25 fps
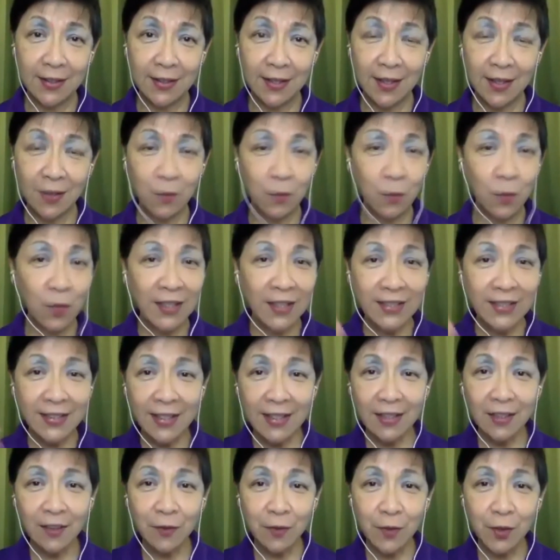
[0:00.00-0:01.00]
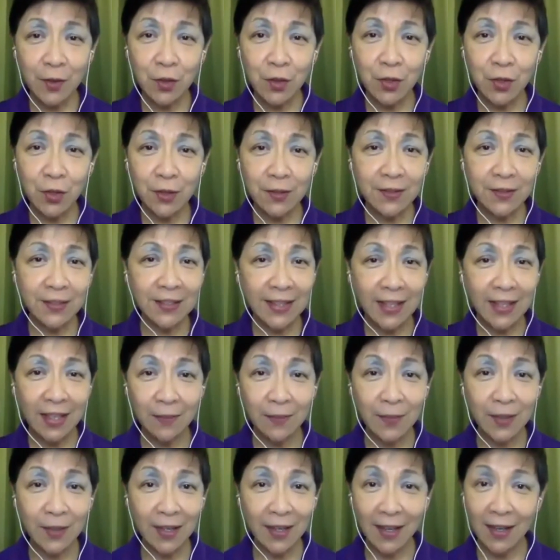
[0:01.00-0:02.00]
and wanting the future to
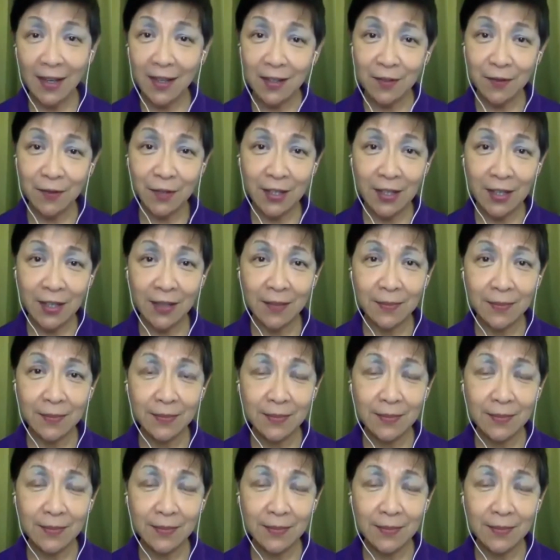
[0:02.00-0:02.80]
come ahead of time.